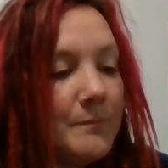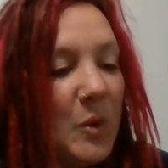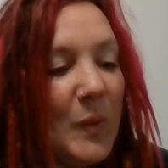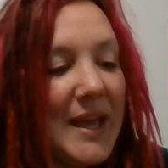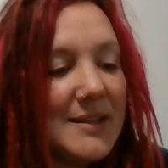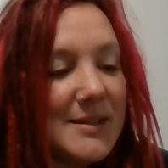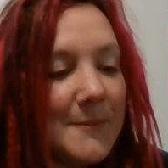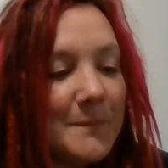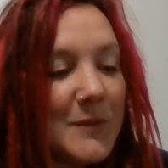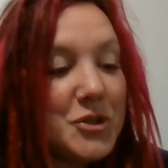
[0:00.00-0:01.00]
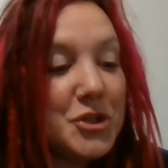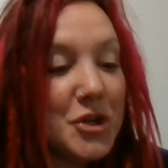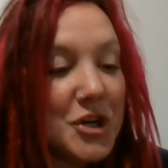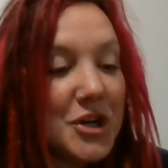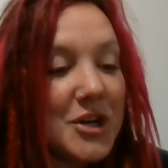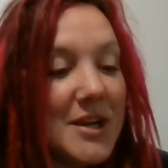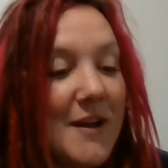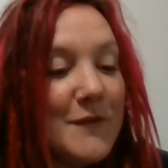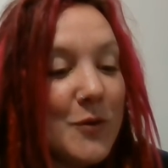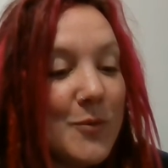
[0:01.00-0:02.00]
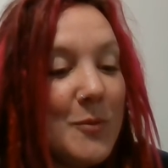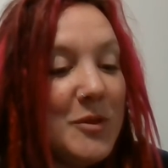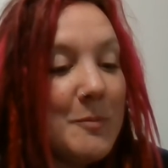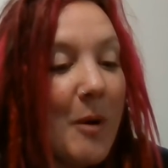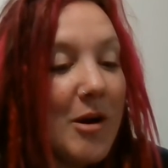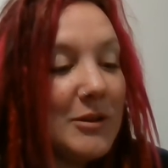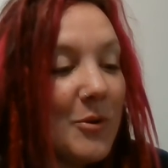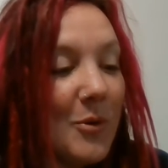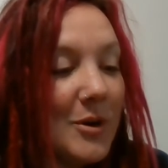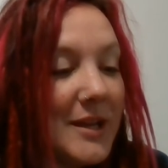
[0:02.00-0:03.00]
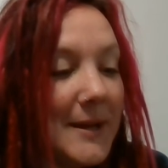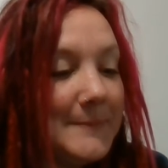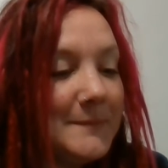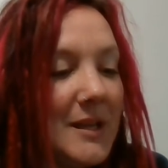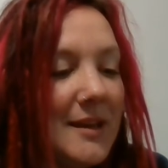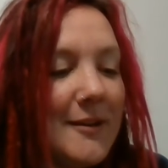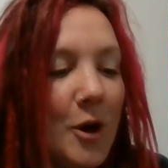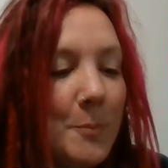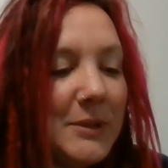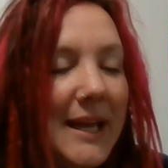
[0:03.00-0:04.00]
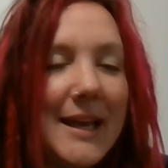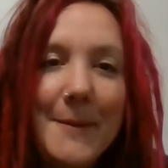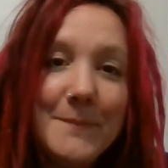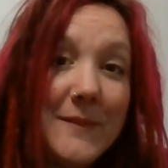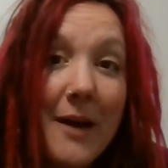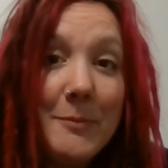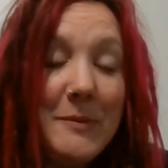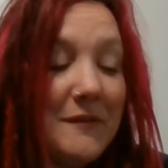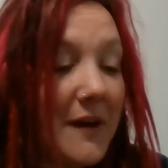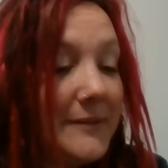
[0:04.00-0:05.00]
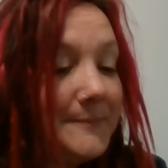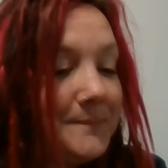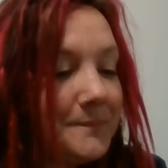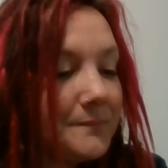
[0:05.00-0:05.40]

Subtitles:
But wait, sure, the room with the parlor organ. He could go play it. That would be fun.